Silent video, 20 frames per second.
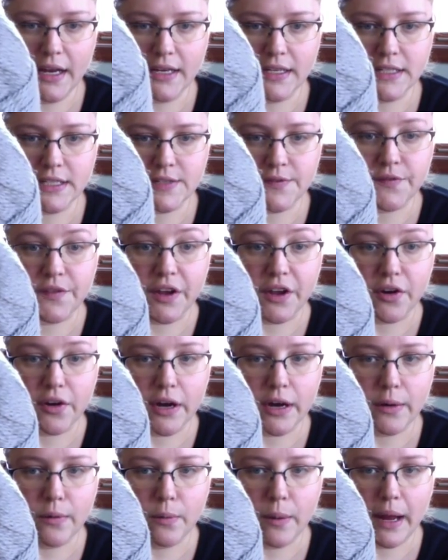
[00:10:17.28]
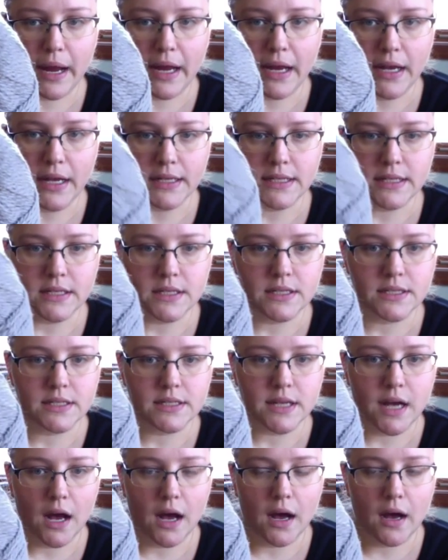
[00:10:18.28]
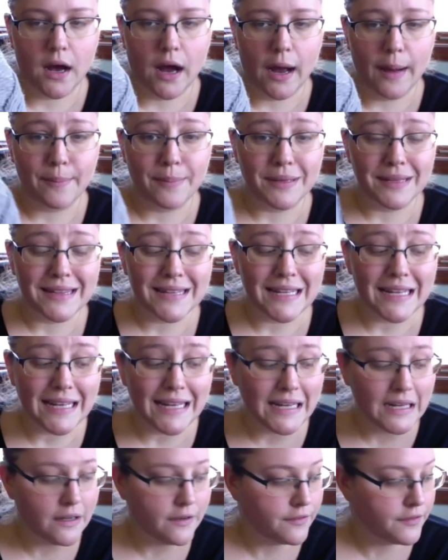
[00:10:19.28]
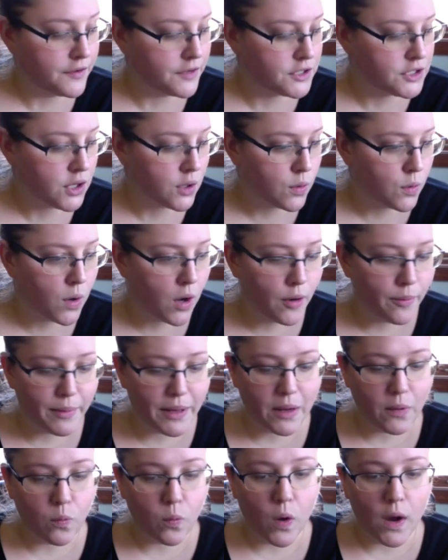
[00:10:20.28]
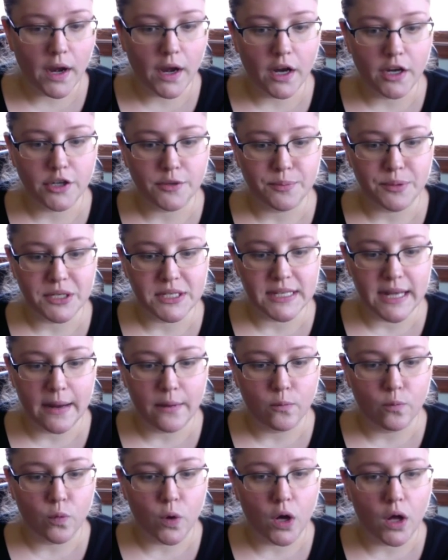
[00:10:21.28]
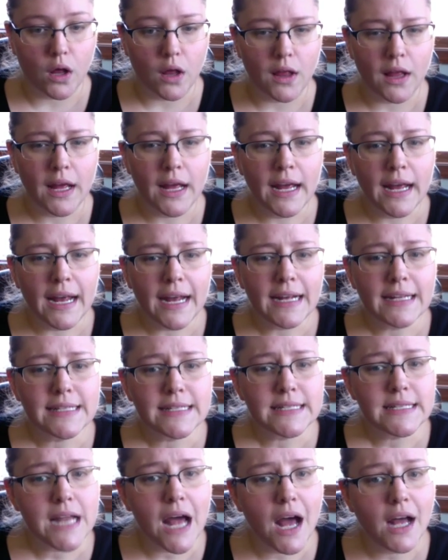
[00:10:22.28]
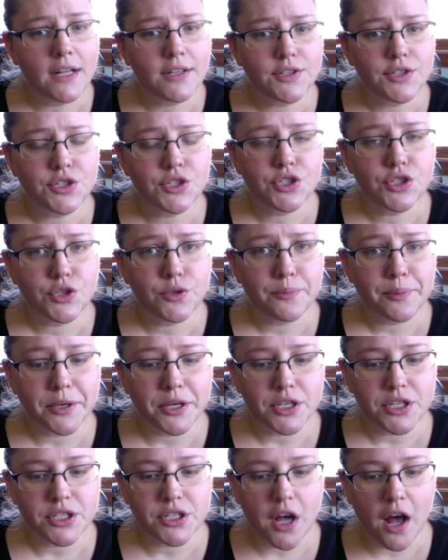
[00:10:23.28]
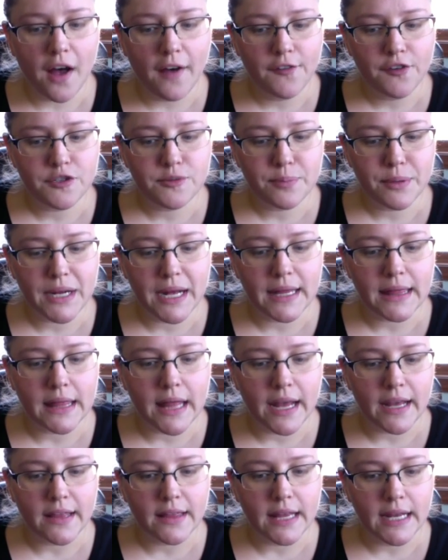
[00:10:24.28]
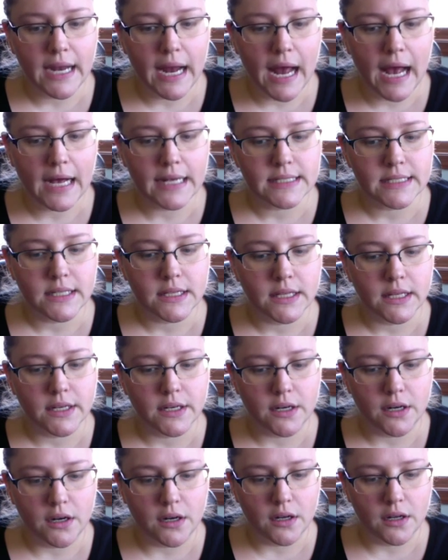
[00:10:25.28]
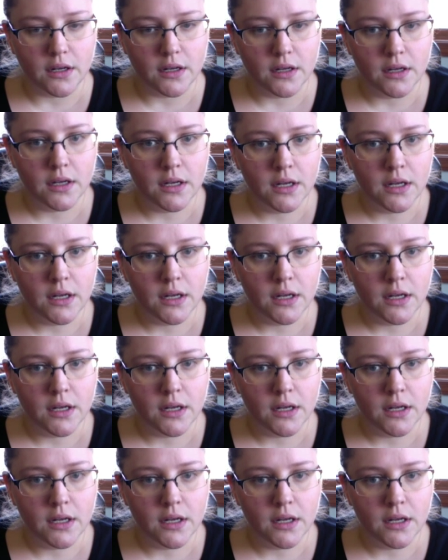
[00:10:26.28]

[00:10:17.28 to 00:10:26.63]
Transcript: It is fingering weight. It is, I believe, don't quote me, 100% wool. It's not super soft, but I like that it has a little